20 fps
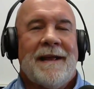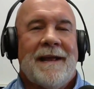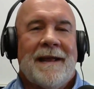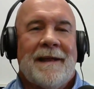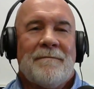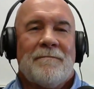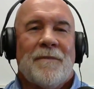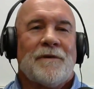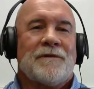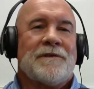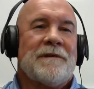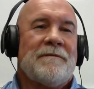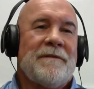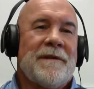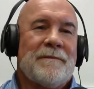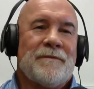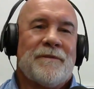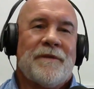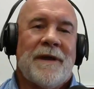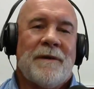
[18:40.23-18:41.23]
and most of
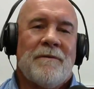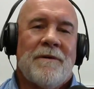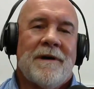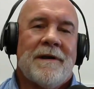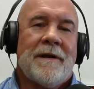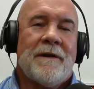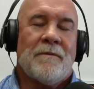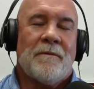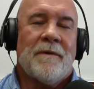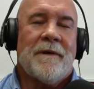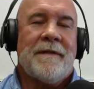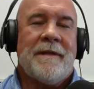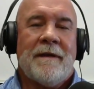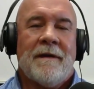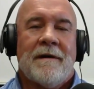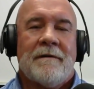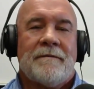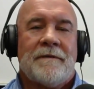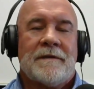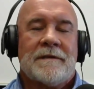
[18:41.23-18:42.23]
them say, well, you know, we're in
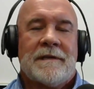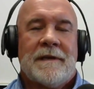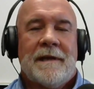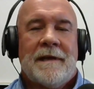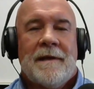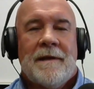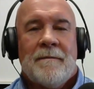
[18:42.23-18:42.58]
the office